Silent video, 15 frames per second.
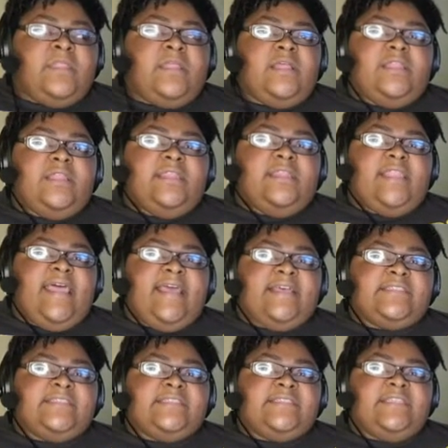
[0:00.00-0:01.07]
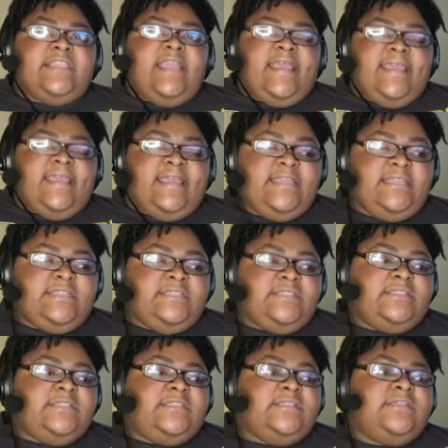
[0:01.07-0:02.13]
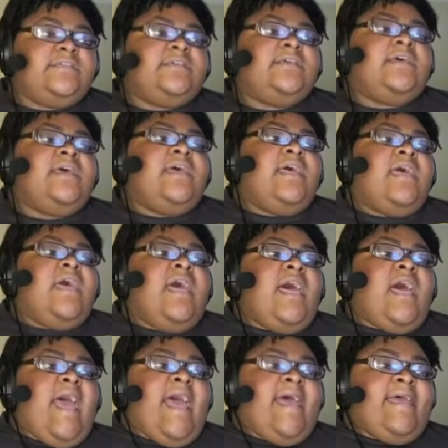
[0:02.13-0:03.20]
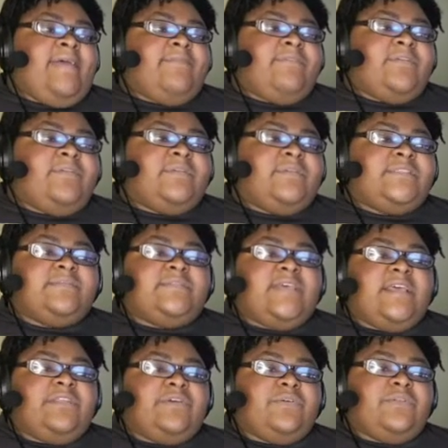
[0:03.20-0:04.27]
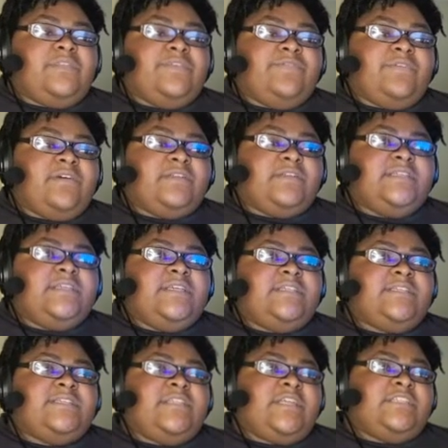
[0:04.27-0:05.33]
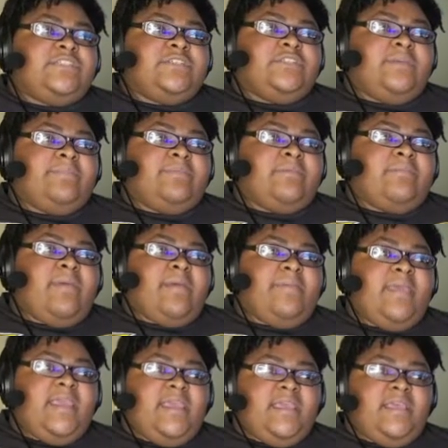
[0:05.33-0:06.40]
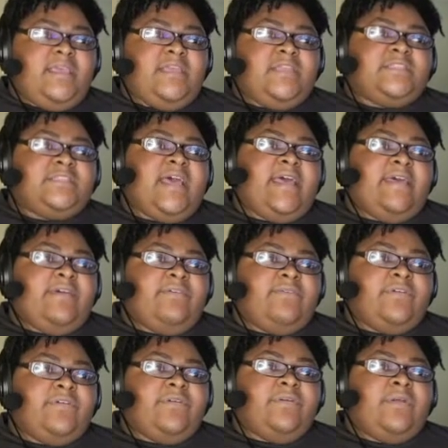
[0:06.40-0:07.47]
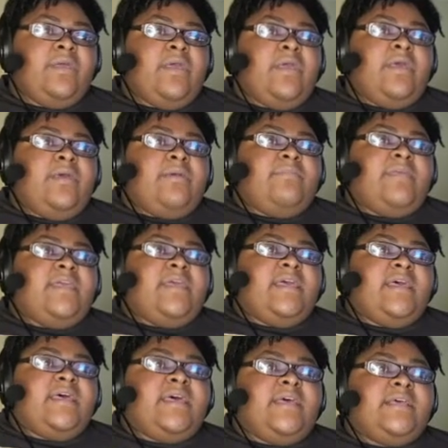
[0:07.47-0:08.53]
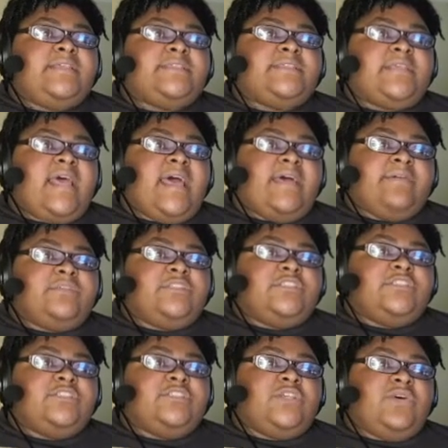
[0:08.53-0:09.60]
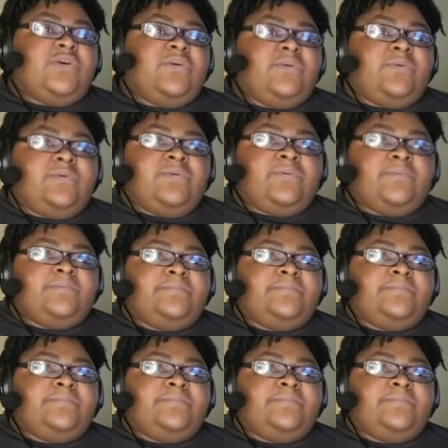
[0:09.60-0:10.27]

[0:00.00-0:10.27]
last night. However, with some technical difficulties, not showing up on my page. However, because I was so